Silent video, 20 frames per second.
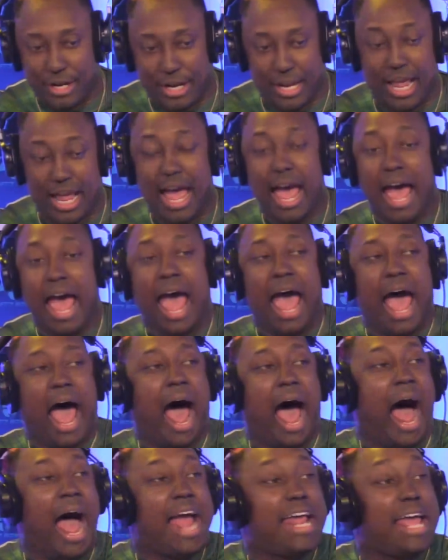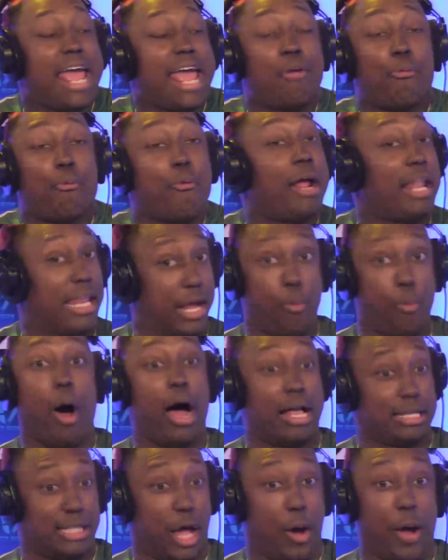It was awesome. It really
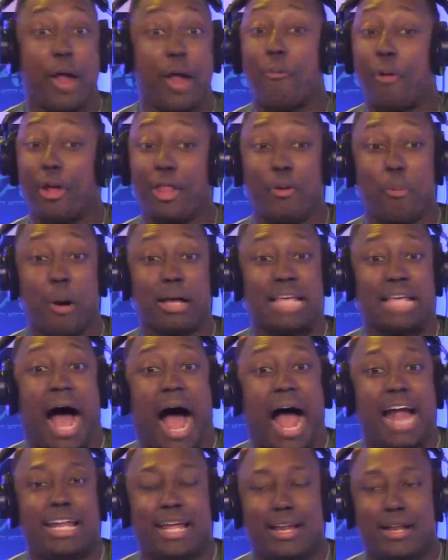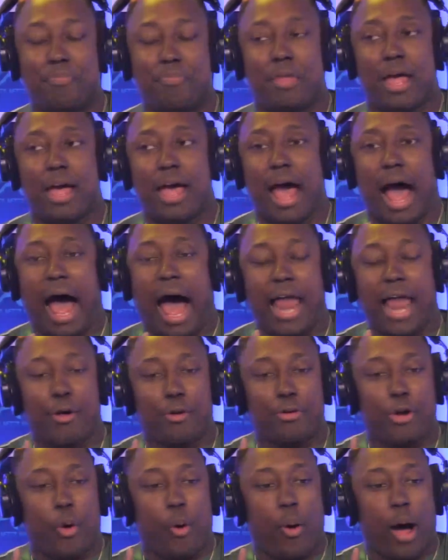was, though. It really was. I
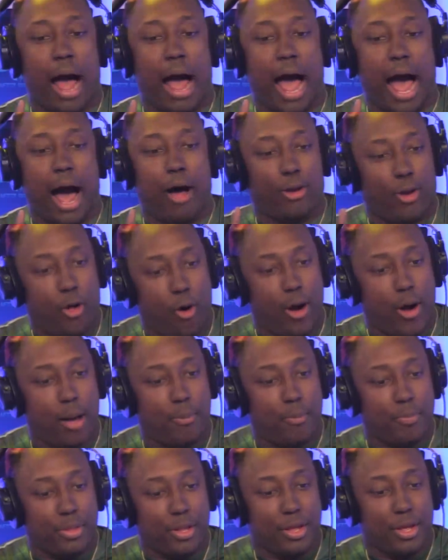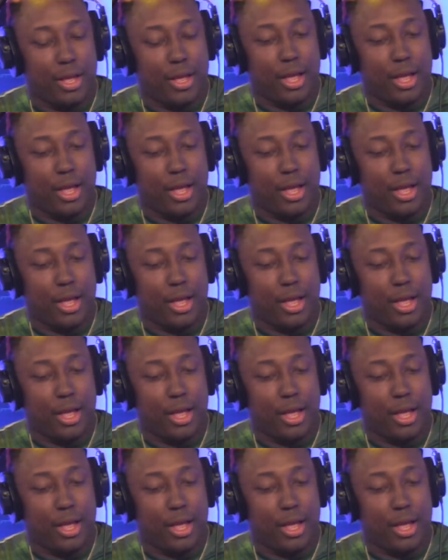don't know how long. Did you think that was going